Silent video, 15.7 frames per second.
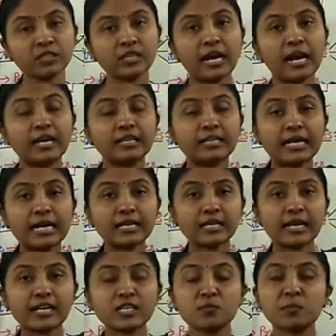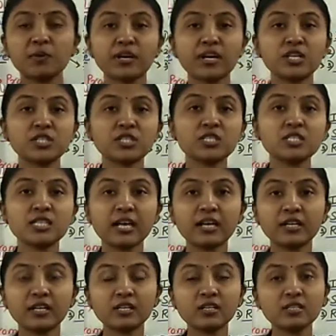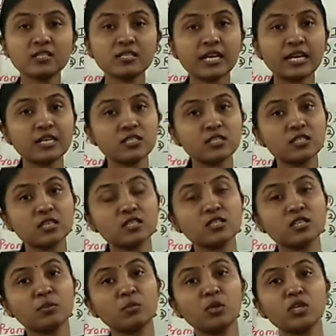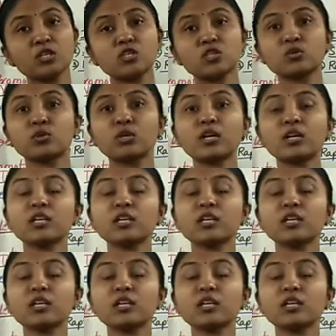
and that expiration center sends the stimulus to the